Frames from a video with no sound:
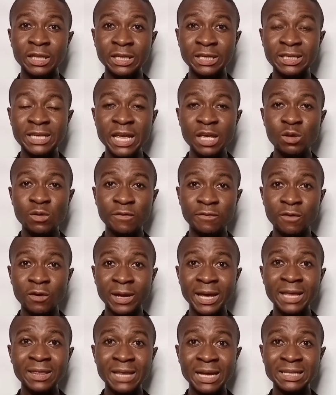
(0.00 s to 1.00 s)
The day you
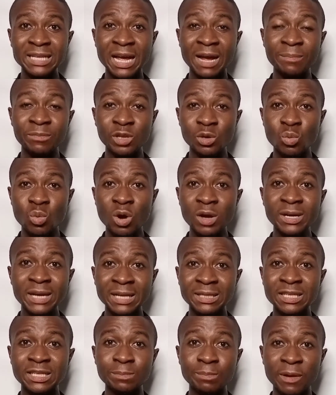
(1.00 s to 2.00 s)
forget that I'm the one
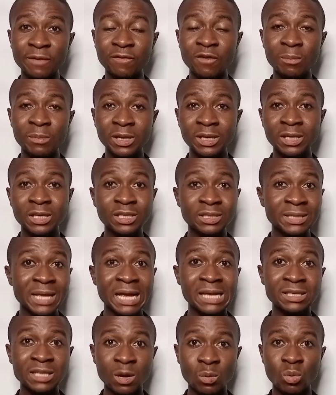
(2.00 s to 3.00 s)
that is performing these
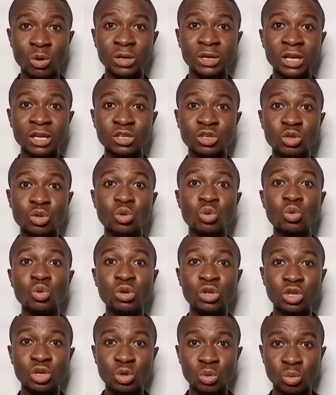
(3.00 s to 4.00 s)
signs and wonders
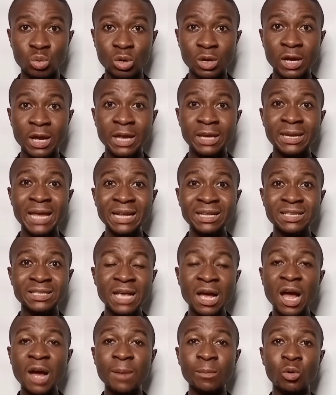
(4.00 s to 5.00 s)
through you, that
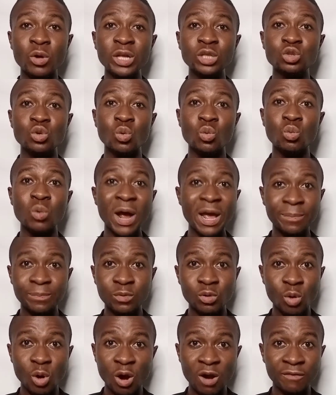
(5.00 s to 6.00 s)
is how I'm going to
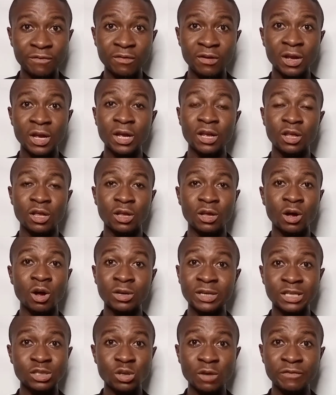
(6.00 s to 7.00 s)
wipe you off
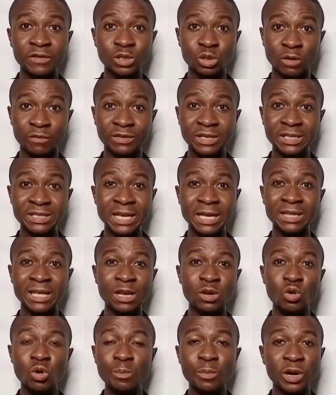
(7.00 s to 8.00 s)
on the surface of this earth,
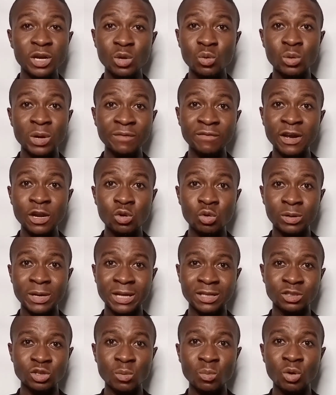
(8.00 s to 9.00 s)
and nobody will ever know
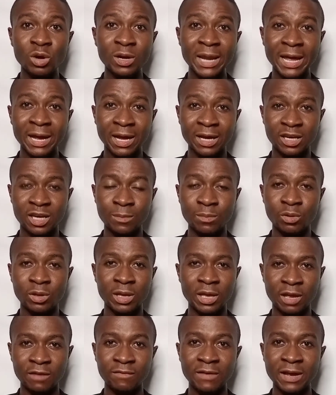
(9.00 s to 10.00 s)
that someone like
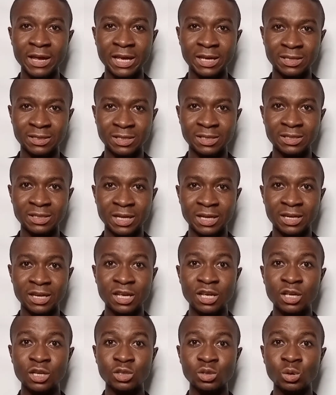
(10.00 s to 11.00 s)
Adeboye ever existed.
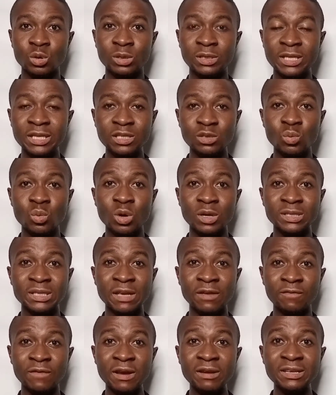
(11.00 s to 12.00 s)
So this
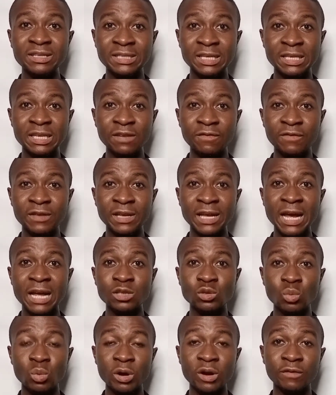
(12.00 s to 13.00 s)
was a very
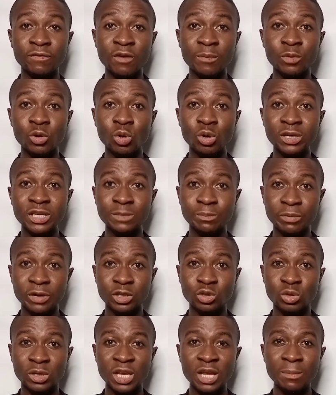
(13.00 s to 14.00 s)
significant word from the Holy
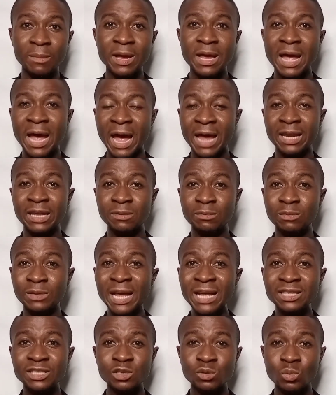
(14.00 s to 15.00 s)
Spirit to him, and it,
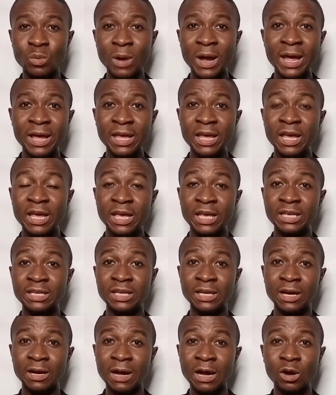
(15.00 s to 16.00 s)
that is why
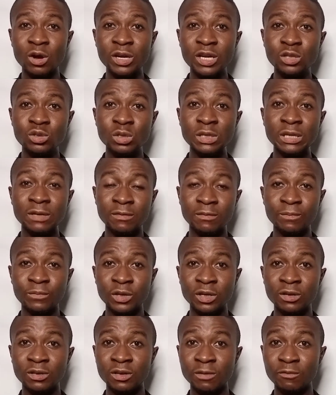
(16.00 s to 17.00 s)
he, uh, according to the,
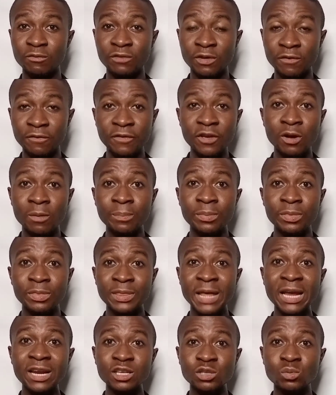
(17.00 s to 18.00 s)
the, the, the, film,
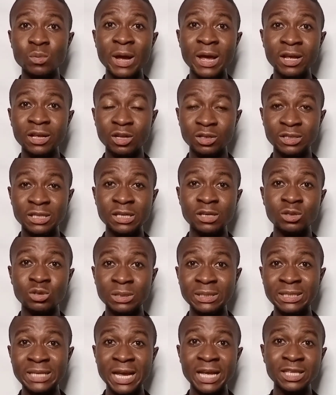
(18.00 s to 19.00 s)
that is why till
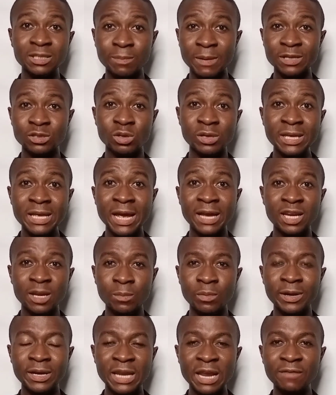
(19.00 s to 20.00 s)
date Pastor E.A.
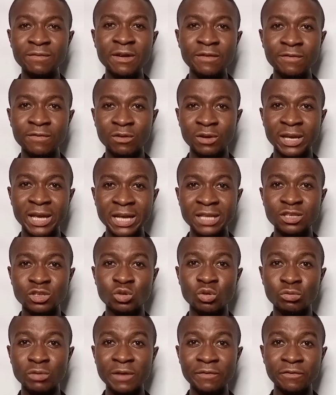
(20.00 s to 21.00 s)
Adeboye never forgets
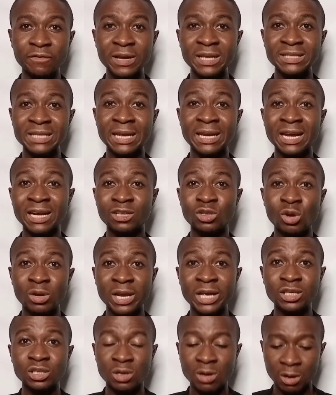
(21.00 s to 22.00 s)
to reference and
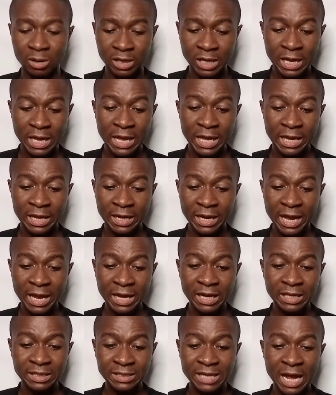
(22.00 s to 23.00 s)
acknowledge God in
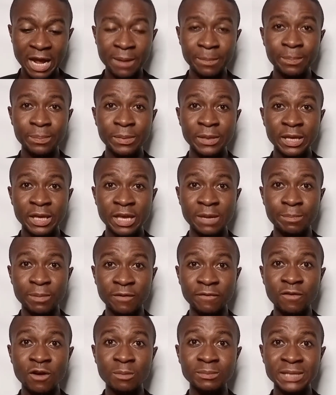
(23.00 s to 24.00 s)
any time he
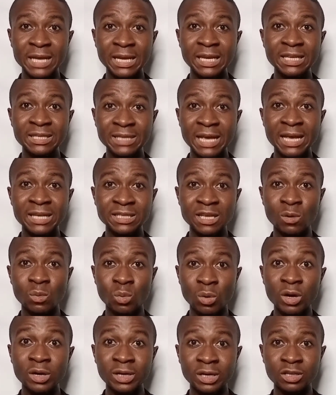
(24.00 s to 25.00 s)
performs any signs and
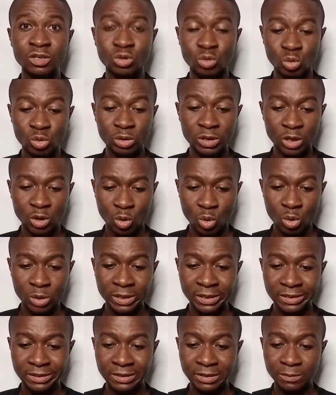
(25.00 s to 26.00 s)
wonders through the
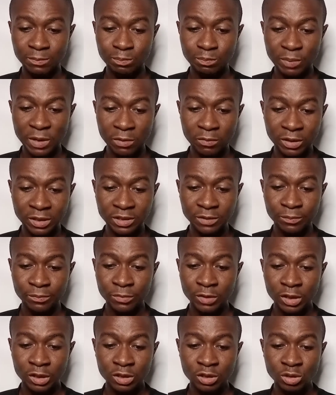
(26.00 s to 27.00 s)
Holy Spirit.
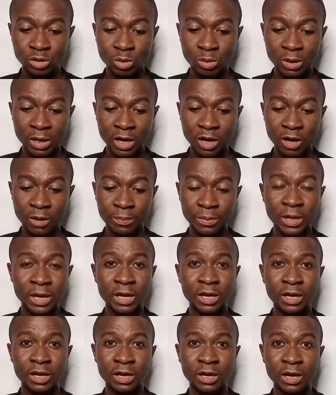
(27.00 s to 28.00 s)
So um,
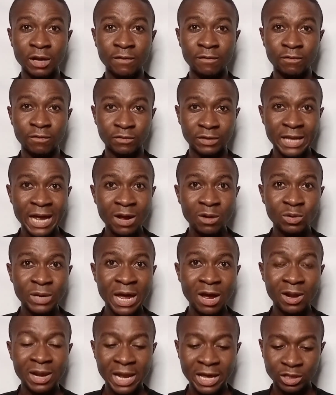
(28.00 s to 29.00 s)
that
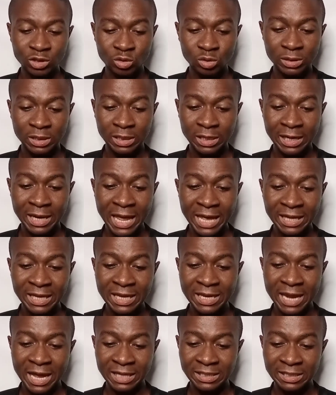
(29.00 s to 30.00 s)
now led to the
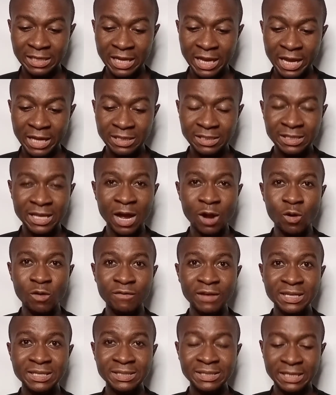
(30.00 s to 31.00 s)
Lekki 98 that
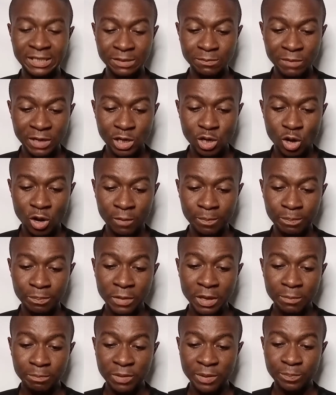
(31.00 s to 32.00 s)
over 6 million
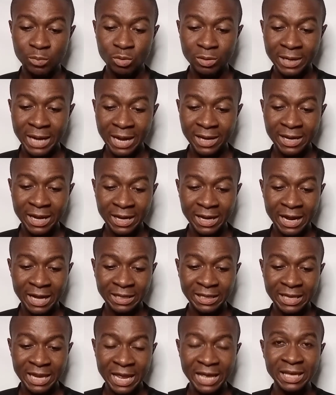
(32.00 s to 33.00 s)
people gathered
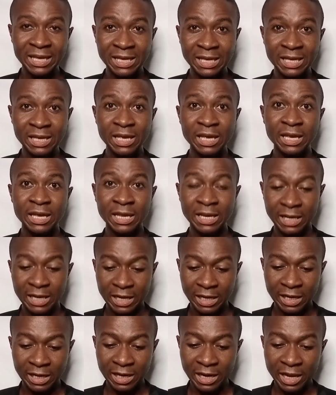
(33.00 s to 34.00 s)
at Lekki
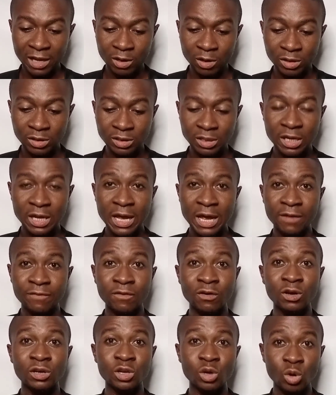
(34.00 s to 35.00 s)
in, in Lagos
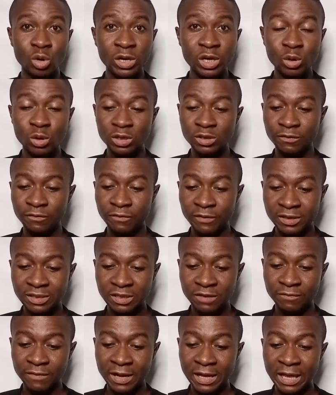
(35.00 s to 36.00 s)
for the Holy Ghost
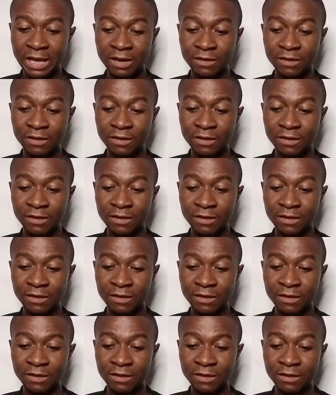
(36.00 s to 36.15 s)
Festival.